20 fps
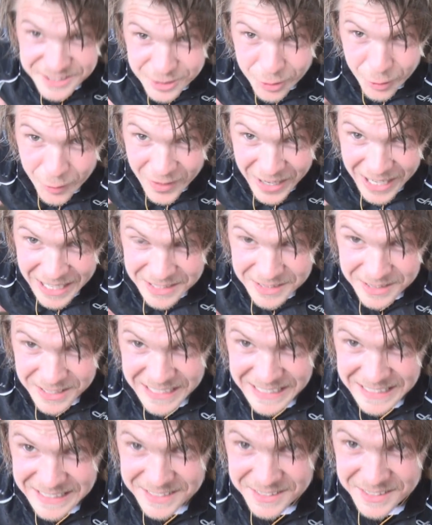it's not hailing
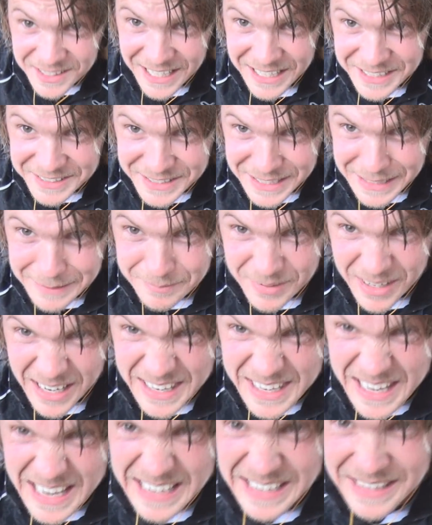like it did last time,
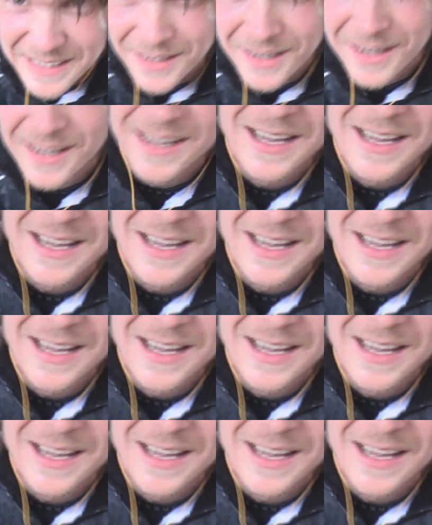and then